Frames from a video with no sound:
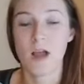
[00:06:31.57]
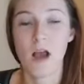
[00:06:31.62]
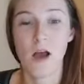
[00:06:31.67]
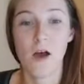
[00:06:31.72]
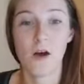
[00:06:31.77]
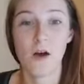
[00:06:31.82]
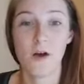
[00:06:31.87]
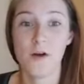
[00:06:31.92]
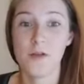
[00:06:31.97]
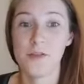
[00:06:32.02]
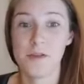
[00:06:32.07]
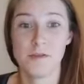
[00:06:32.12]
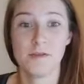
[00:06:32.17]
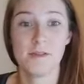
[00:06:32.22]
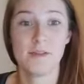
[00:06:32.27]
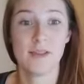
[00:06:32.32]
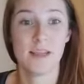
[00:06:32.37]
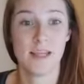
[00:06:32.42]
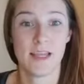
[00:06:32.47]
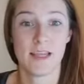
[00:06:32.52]
All
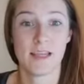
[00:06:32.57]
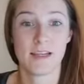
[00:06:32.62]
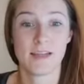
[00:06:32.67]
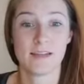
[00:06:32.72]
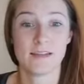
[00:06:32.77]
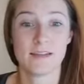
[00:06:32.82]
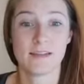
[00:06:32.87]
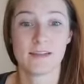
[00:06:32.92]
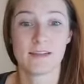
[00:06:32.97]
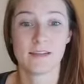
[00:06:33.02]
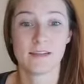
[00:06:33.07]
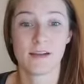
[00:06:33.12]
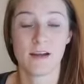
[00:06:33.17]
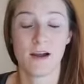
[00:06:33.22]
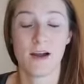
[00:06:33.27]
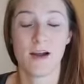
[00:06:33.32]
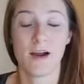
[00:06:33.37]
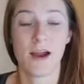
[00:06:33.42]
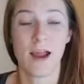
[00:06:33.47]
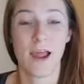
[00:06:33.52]
those things
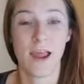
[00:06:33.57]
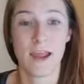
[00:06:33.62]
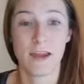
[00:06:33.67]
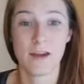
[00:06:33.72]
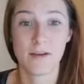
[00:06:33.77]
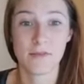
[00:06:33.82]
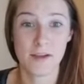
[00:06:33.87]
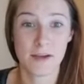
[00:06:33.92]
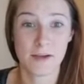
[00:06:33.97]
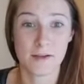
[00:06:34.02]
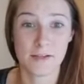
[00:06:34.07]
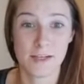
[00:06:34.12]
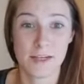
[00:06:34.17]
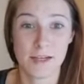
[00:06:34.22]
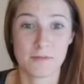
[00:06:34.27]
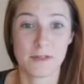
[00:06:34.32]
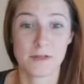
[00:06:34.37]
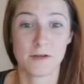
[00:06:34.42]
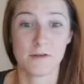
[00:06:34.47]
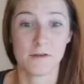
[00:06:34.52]
are at your
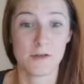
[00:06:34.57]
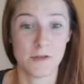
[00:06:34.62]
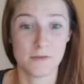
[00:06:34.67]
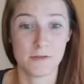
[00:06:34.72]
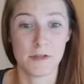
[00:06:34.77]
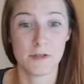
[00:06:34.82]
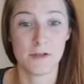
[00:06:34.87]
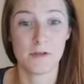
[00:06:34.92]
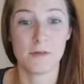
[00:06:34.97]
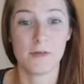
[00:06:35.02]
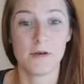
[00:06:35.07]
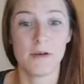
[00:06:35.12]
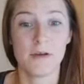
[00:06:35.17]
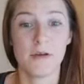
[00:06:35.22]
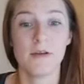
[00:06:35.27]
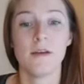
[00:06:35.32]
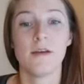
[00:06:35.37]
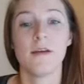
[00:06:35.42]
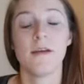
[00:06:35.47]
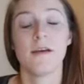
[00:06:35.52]
fingertips on YouTube.
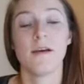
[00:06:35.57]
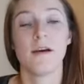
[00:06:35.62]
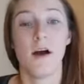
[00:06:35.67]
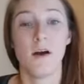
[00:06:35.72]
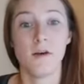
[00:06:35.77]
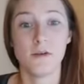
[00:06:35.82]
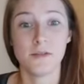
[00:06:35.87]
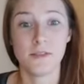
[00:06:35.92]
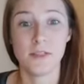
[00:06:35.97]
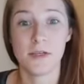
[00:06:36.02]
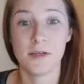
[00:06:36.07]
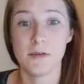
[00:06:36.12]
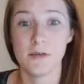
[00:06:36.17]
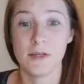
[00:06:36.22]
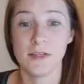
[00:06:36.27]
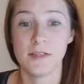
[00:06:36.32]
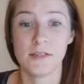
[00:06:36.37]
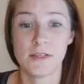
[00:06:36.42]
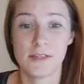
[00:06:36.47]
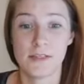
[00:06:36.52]
Also,
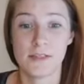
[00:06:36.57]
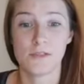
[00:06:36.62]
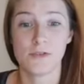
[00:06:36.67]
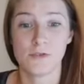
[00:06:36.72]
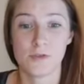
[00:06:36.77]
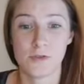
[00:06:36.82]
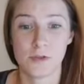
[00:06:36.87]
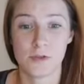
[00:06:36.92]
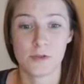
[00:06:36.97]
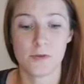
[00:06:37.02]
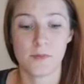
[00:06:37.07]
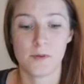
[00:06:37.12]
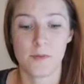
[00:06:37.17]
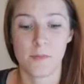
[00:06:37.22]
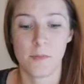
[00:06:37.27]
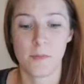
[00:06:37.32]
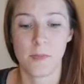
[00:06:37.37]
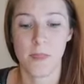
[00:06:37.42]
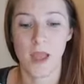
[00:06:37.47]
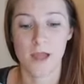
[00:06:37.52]
in this group,
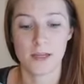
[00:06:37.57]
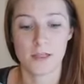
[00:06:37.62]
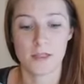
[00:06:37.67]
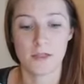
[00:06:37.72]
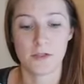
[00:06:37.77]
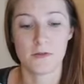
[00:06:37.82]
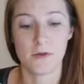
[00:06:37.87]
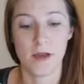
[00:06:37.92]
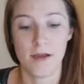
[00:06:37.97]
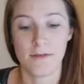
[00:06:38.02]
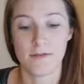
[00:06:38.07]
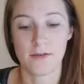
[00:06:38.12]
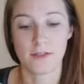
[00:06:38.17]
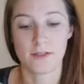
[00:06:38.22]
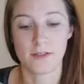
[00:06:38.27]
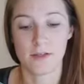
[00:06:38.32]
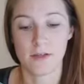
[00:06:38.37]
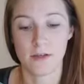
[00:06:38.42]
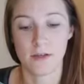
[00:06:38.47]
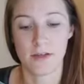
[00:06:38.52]
I do have a
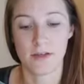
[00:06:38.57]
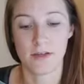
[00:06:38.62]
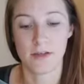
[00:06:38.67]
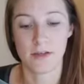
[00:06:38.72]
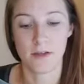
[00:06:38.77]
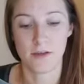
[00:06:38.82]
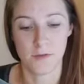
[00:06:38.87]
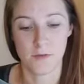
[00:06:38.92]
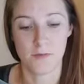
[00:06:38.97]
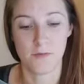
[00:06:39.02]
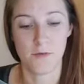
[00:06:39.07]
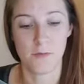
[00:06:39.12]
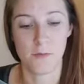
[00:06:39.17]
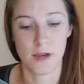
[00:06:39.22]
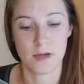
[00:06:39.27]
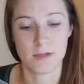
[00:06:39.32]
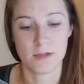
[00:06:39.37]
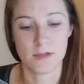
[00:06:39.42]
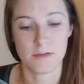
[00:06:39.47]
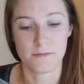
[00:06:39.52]
ton of
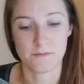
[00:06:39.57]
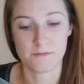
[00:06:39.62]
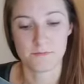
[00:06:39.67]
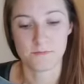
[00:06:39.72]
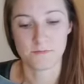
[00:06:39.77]
information